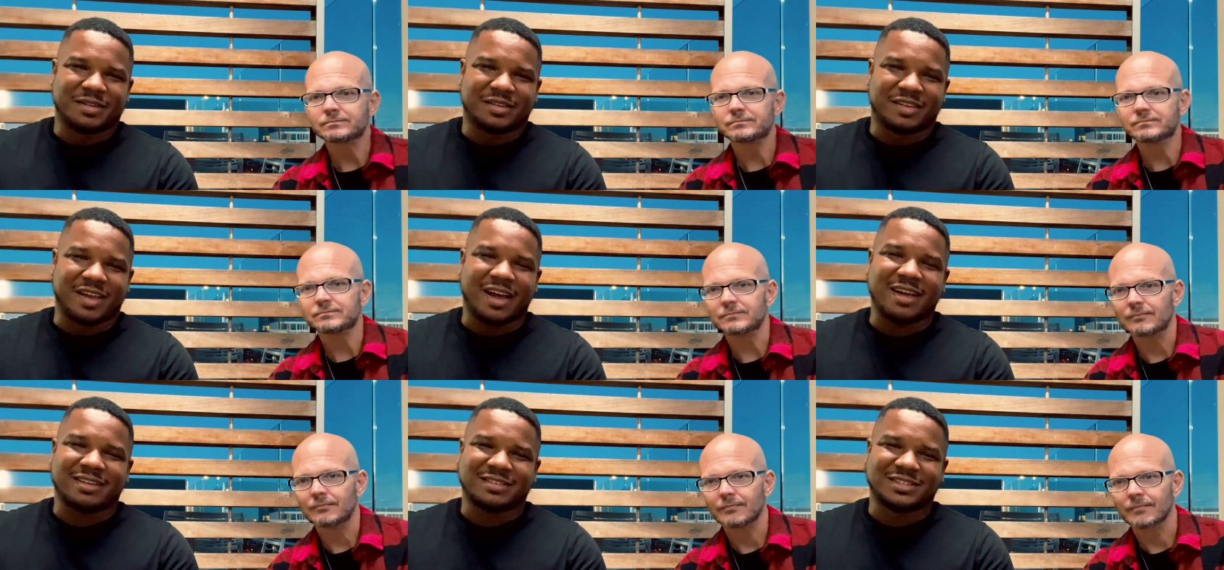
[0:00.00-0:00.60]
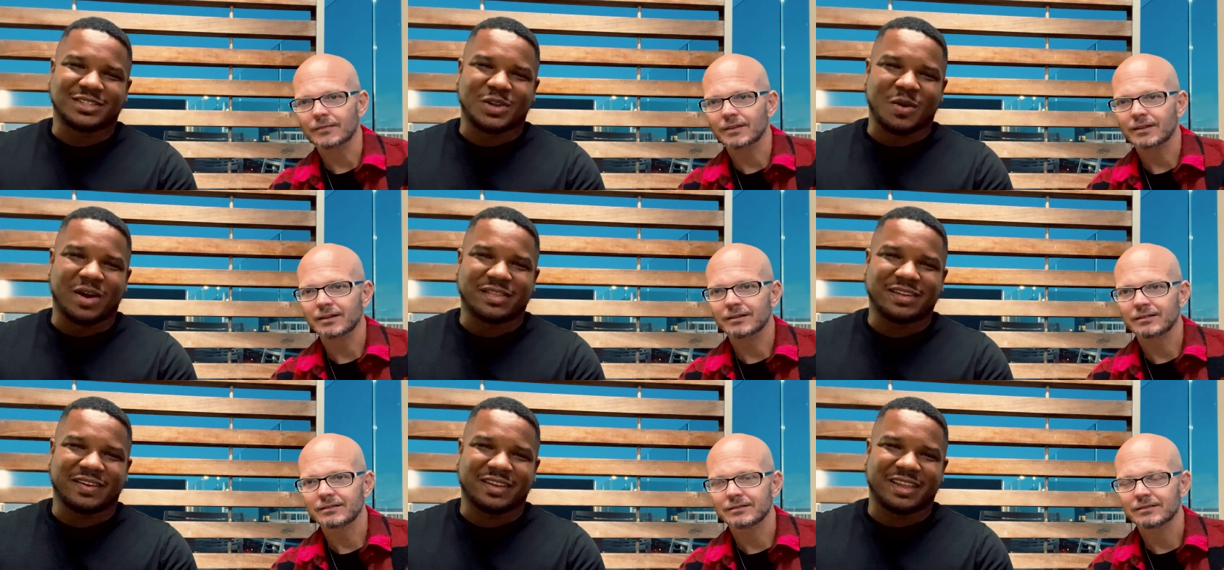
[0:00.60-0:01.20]
Speaker 1: Nah, just
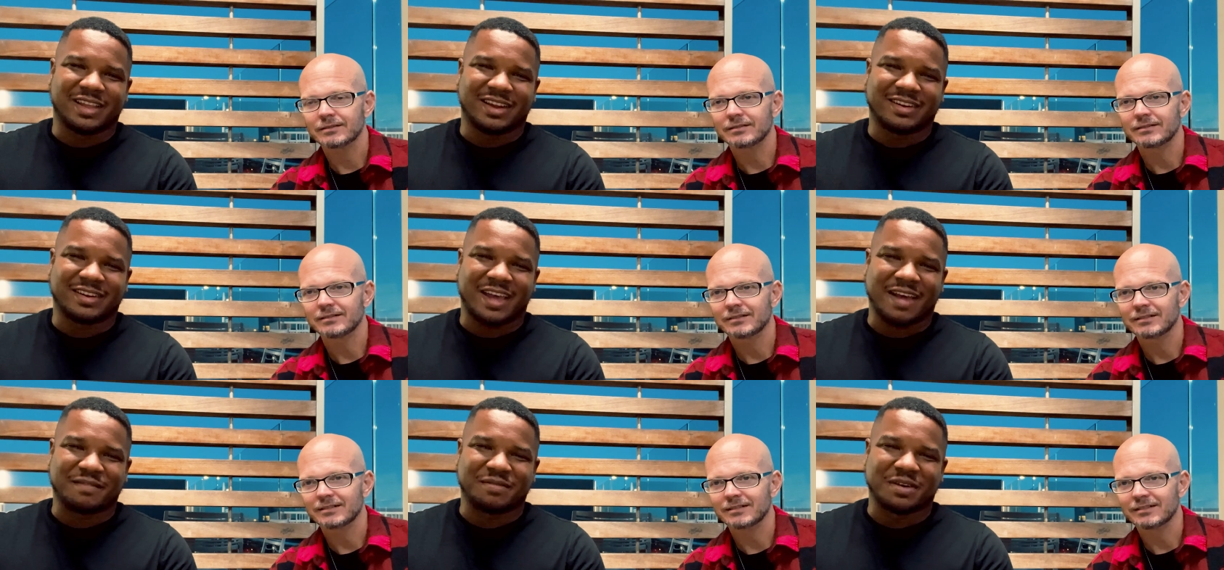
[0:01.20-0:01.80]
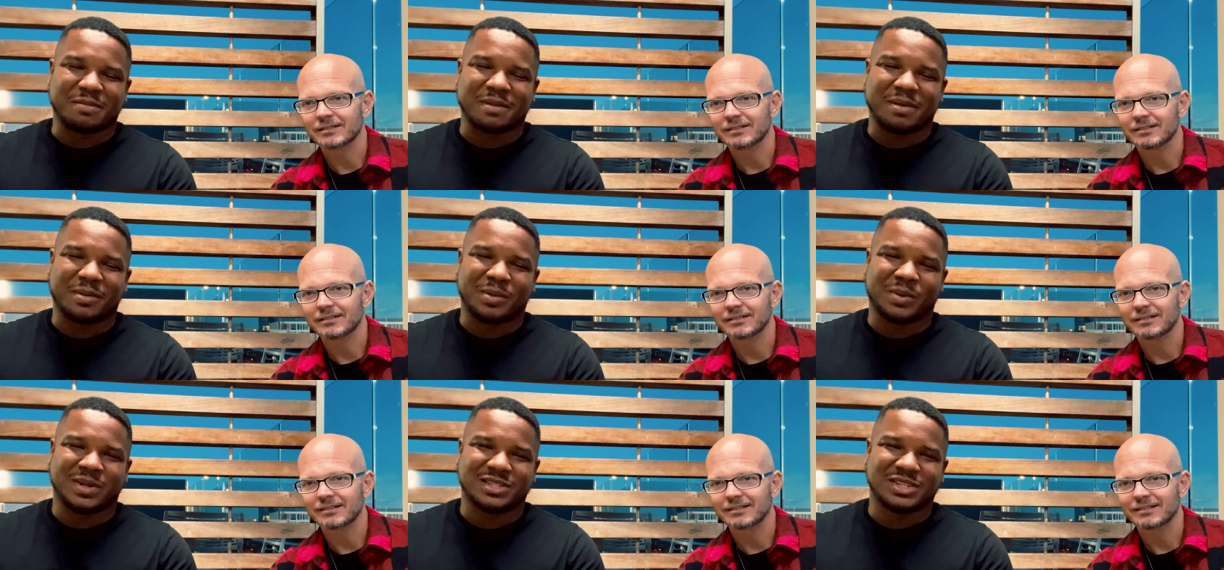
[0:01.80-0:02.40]
go out there and kill it and have fun,
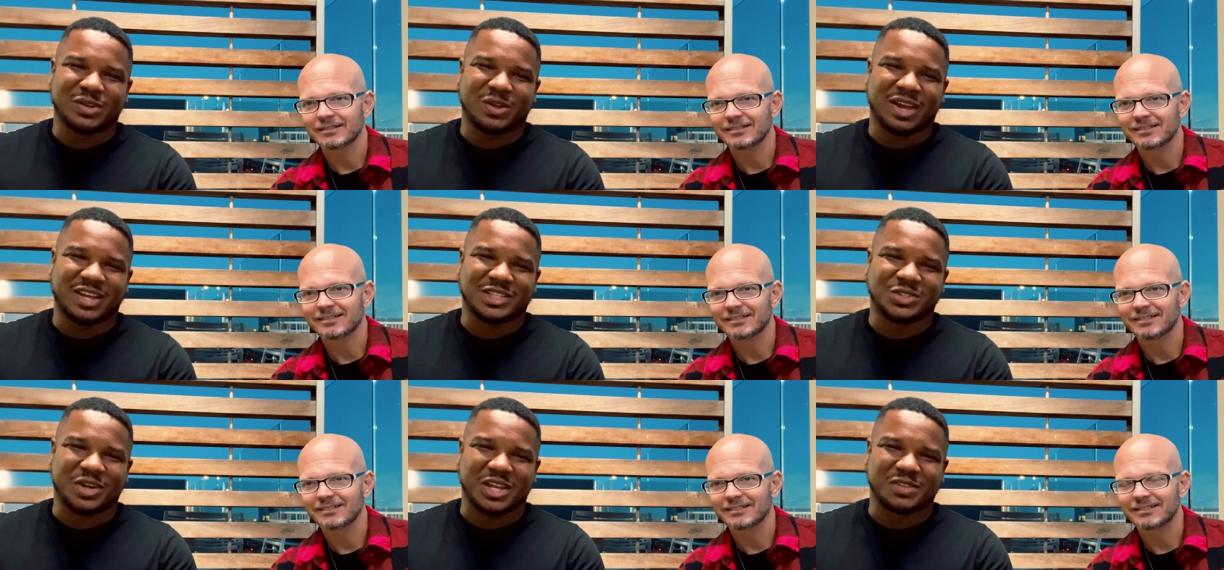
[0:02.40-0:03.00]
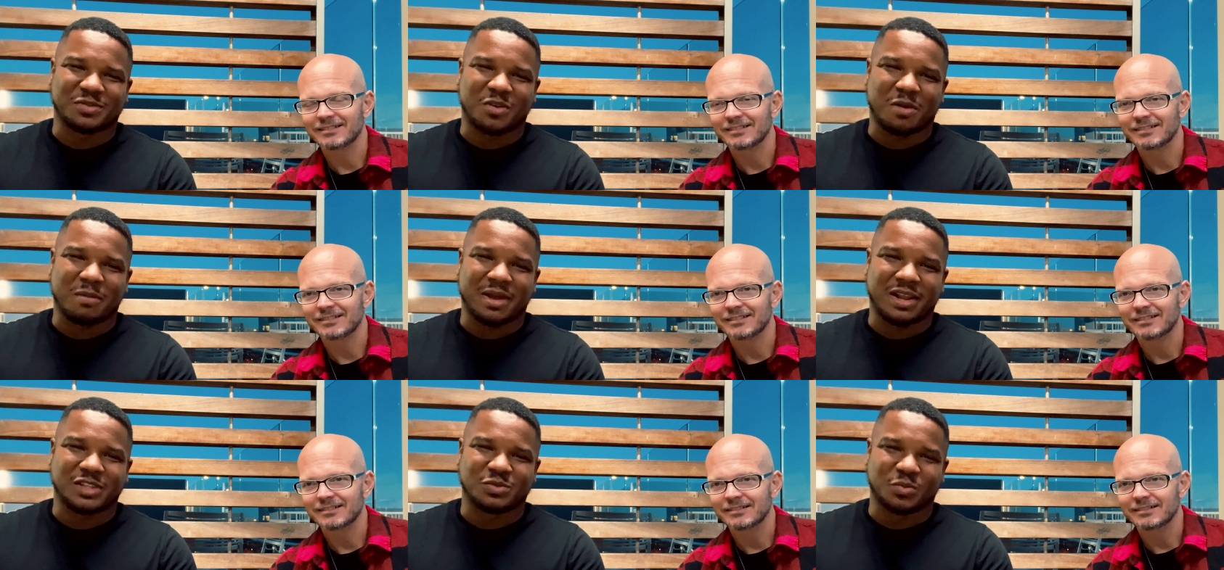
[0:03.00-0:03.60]
man. We want to see you guys
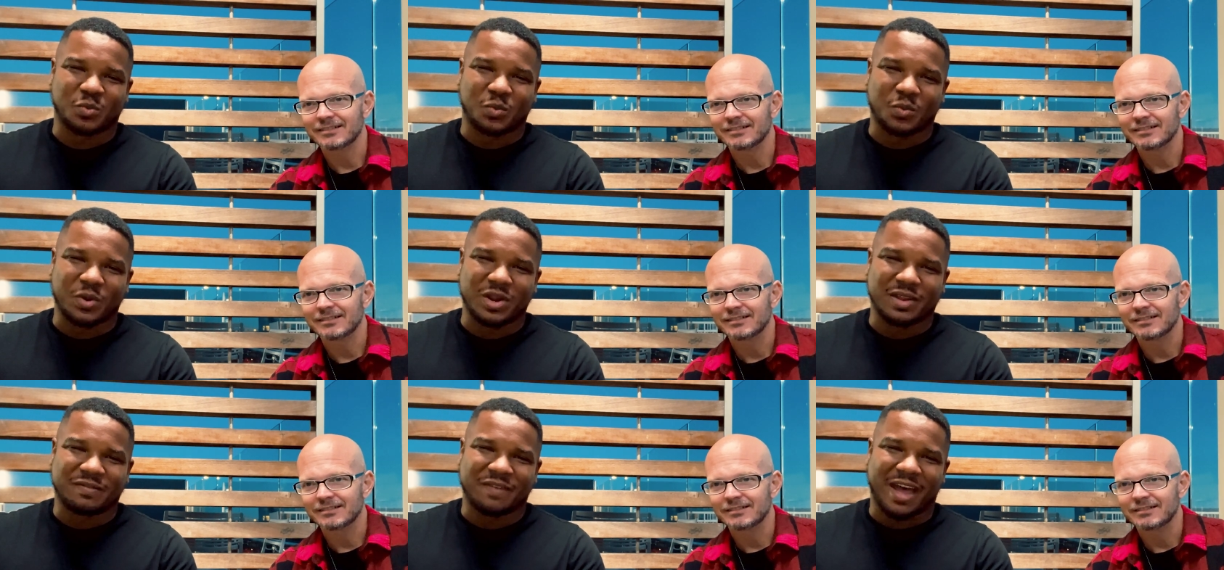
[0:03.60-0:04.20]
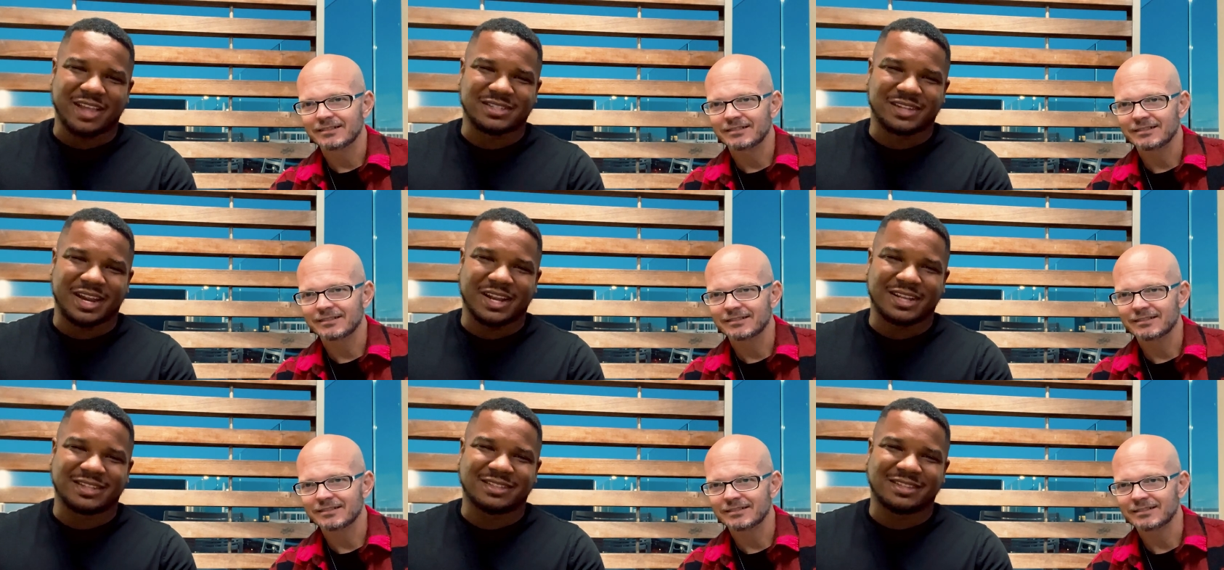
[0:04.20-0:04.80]
transform, man. It's really
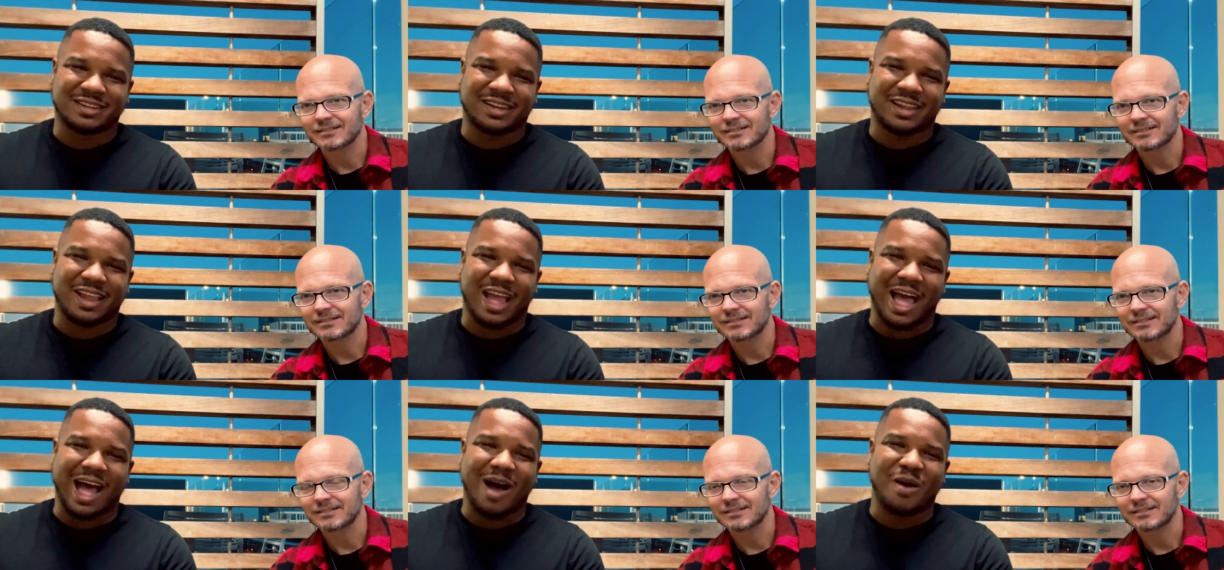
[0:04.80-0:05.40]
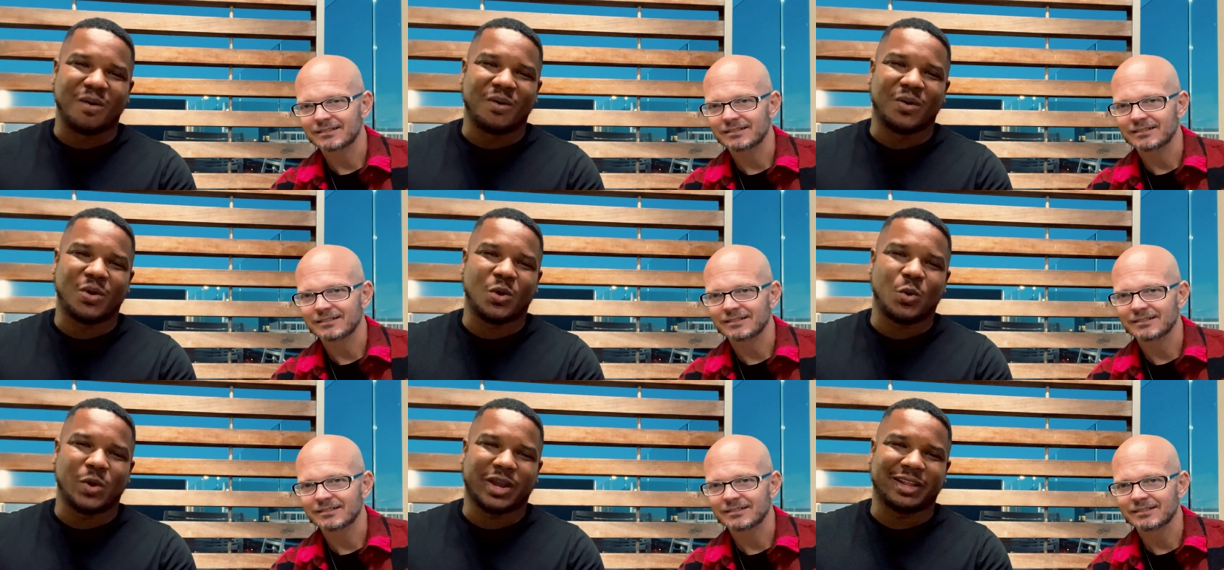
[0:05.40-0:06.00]
fascinating to see how
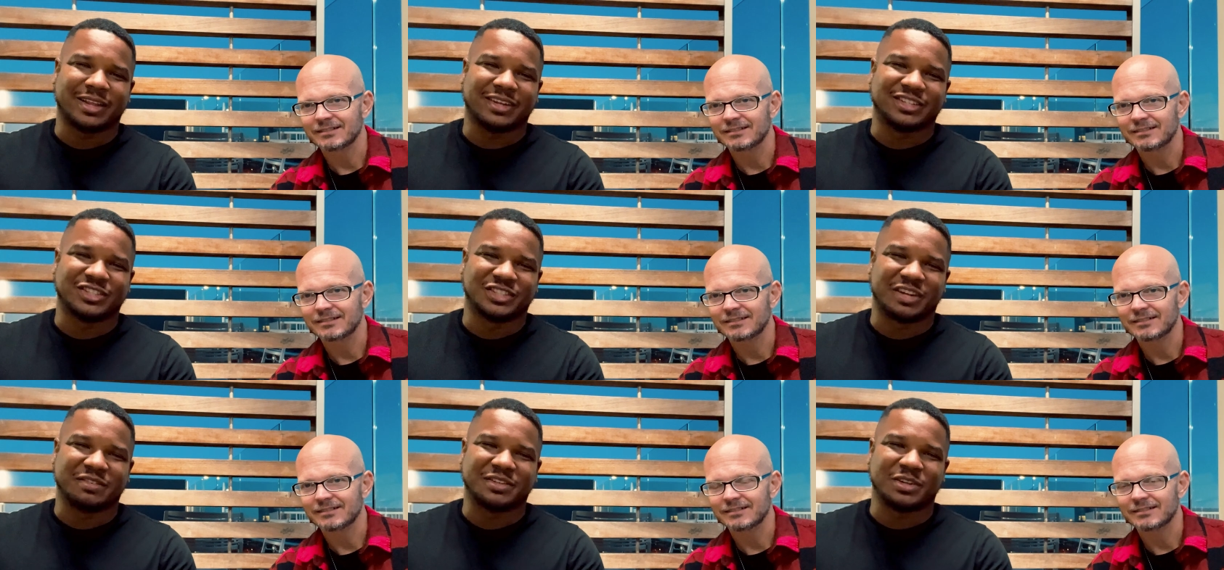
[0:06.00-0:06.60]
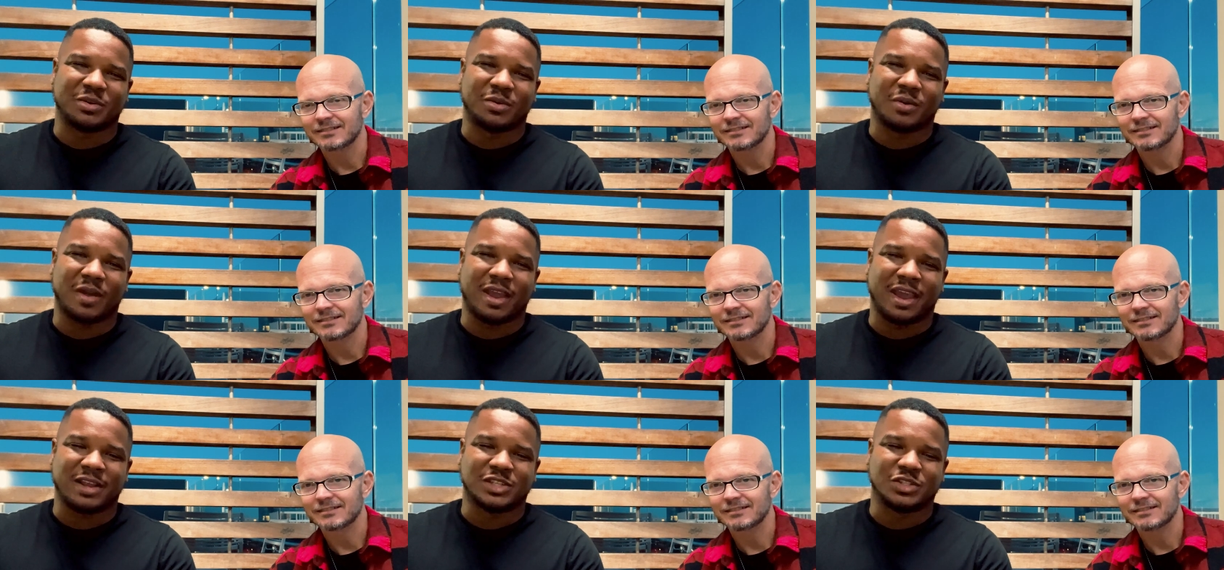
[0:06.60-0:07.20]
quickly it shifts you
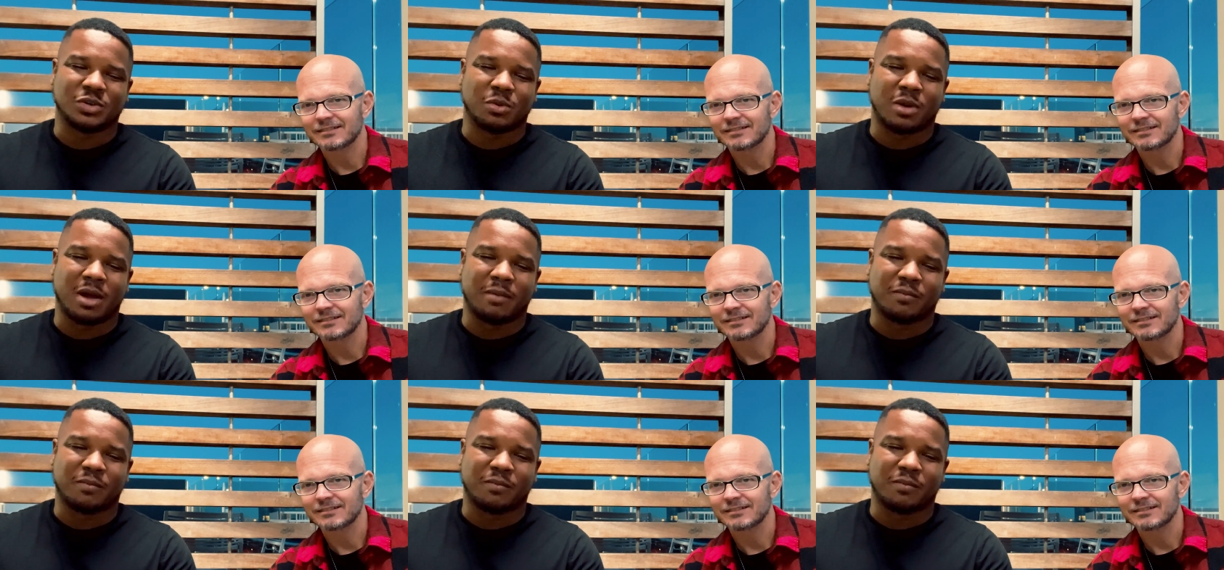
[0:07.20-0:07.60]
into